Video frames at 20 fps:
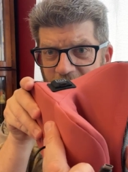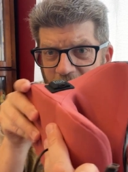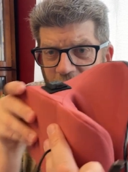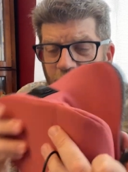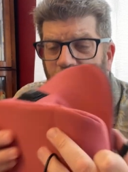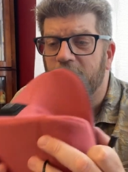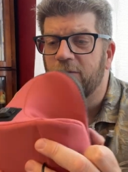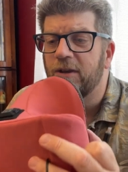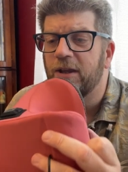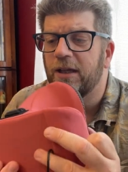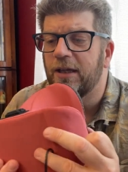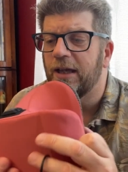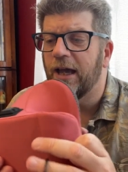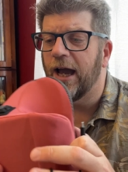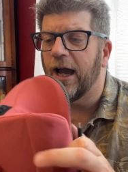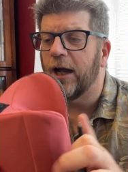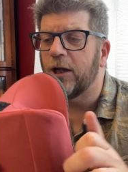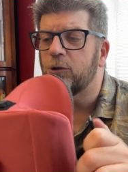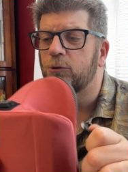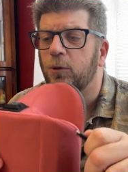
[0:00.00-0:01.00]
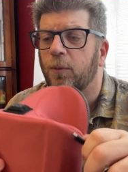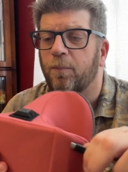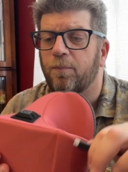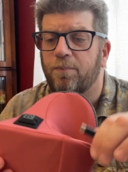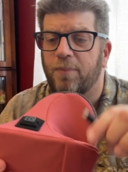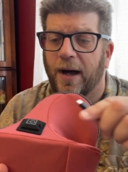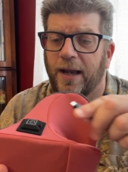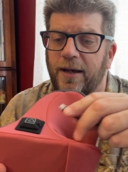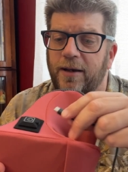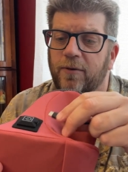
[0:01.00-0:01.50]
of the actual
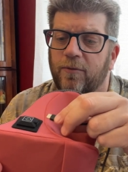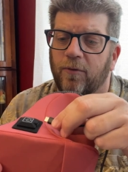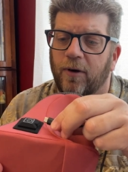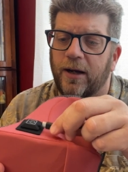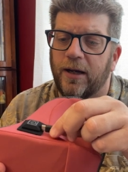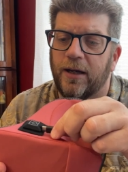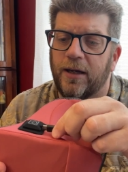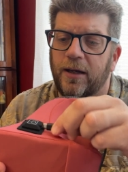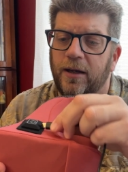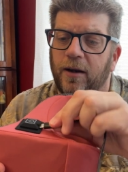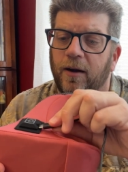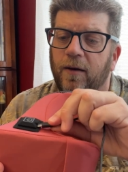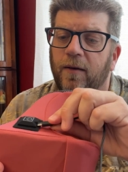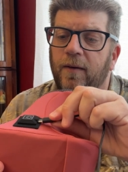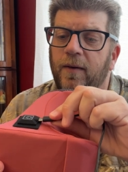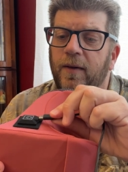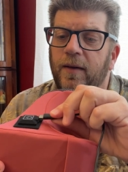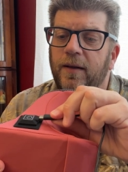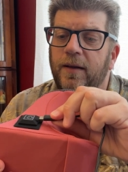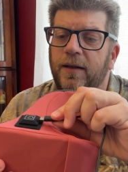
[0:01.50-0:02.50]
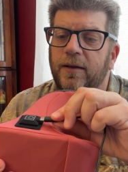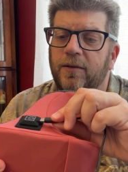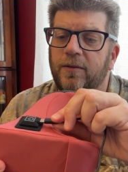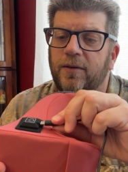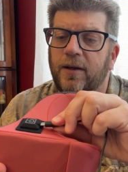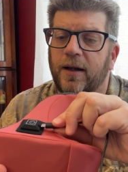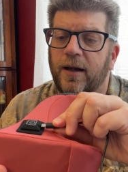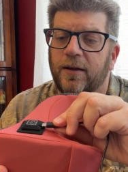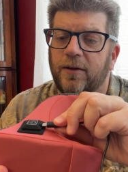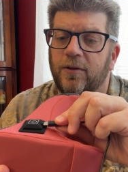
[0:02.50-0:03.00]
button right here. It just
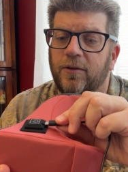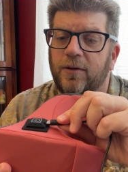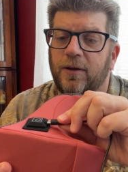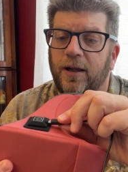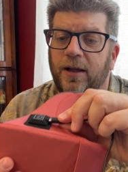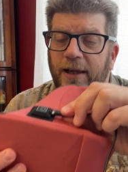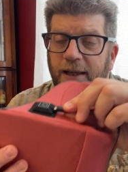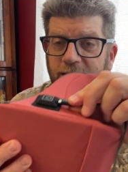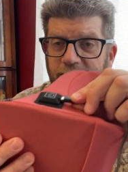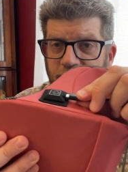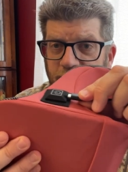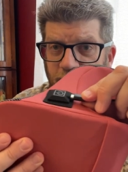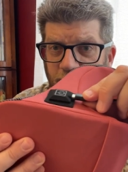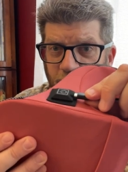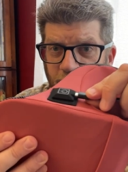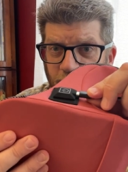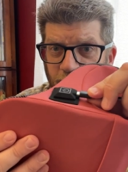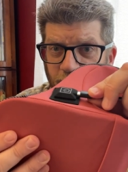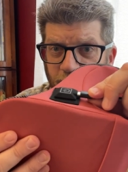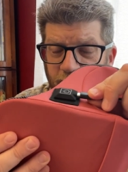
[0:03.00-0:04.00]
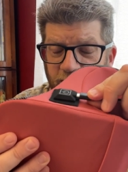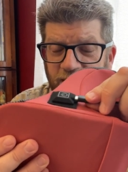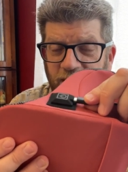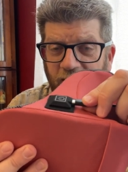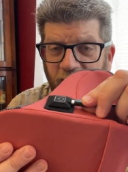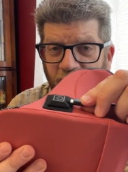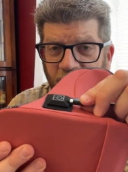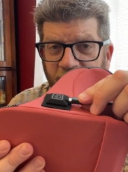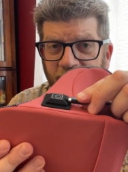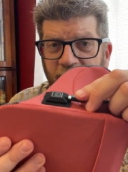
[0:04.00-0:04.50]
kind of just clicks in there like
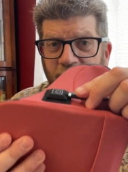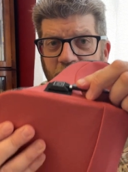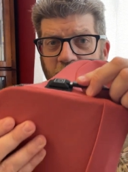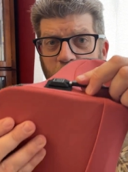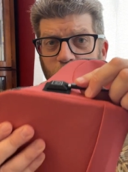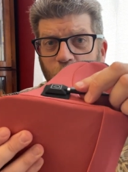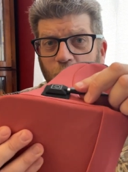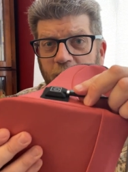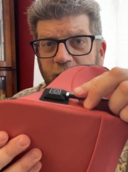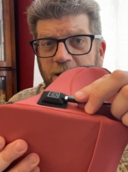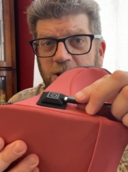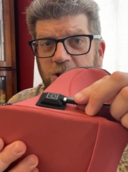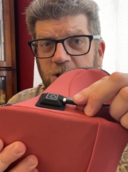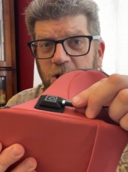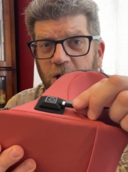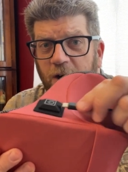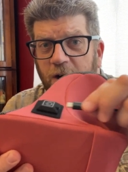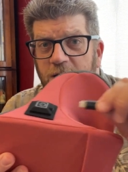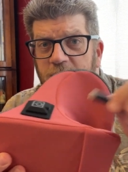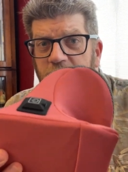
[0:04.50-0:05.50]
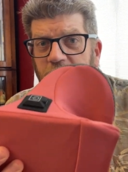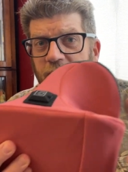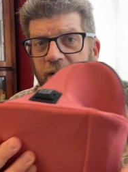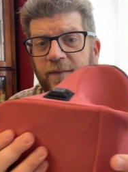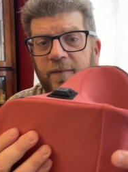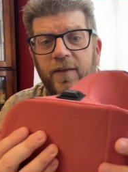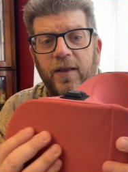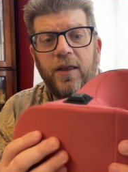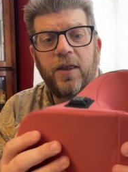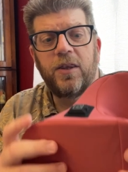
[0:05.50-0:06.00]
that. And when it's
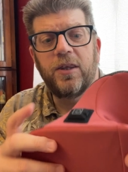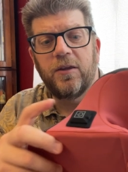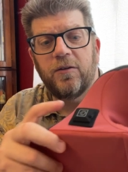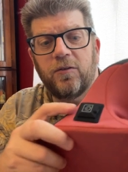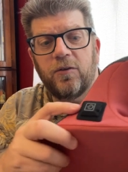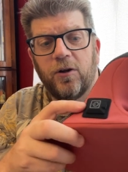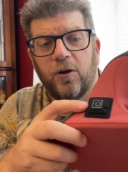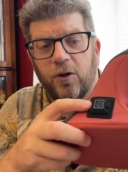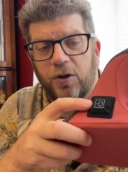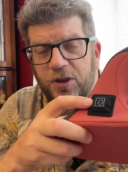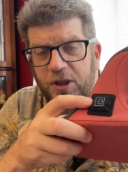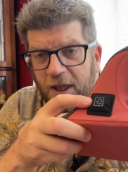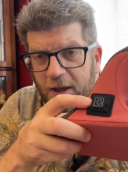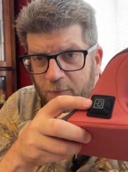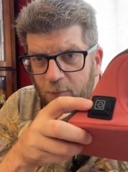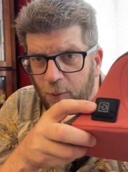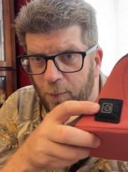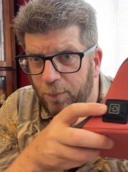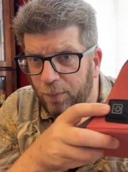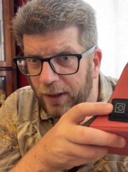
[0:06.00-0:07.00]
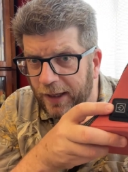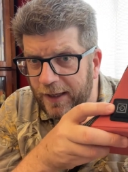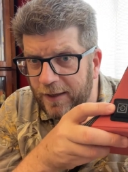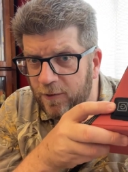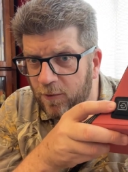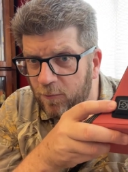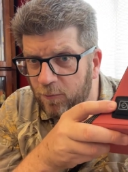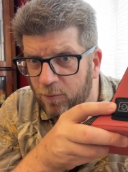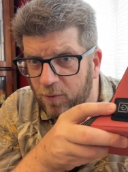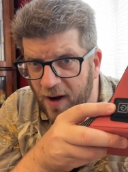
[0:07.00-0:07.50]
charging, this little thing will blink
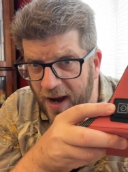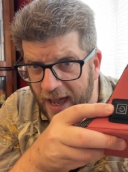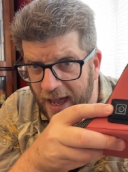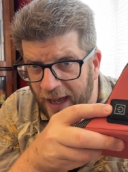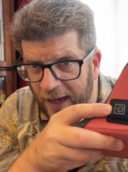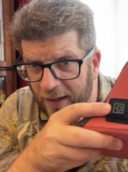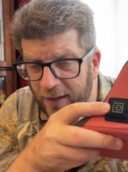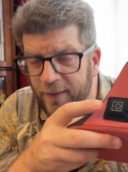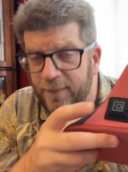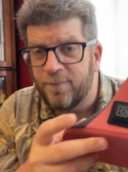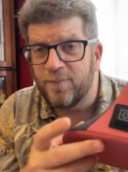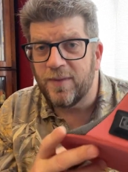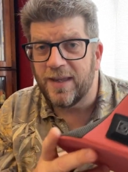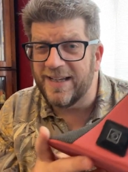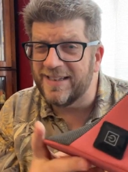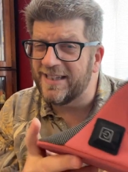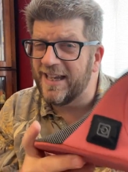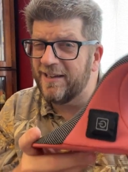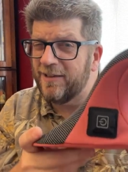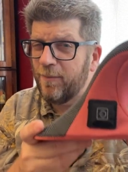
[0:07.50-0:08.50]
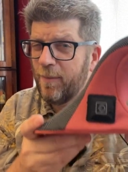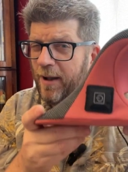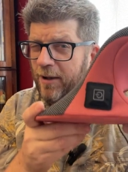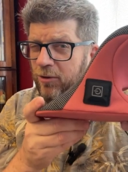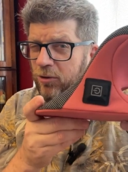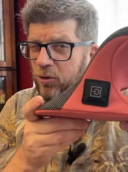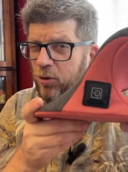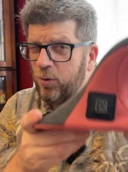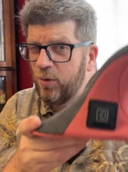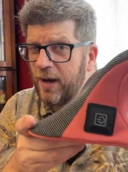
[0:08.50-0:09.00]
red. It takes
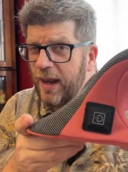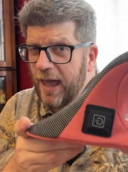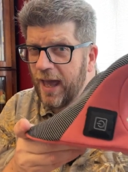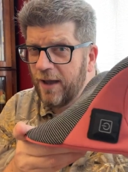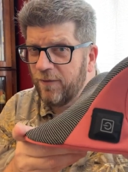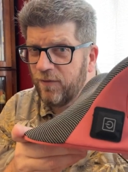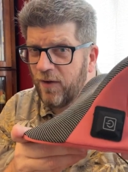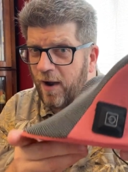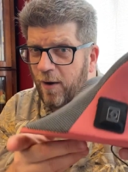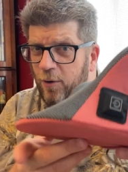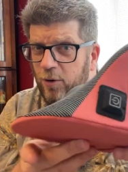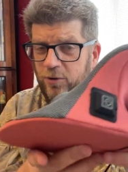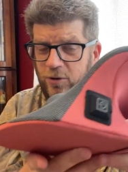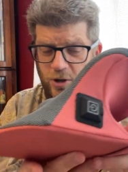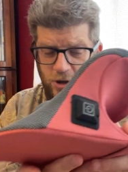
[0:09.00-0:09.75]
about two and a half hours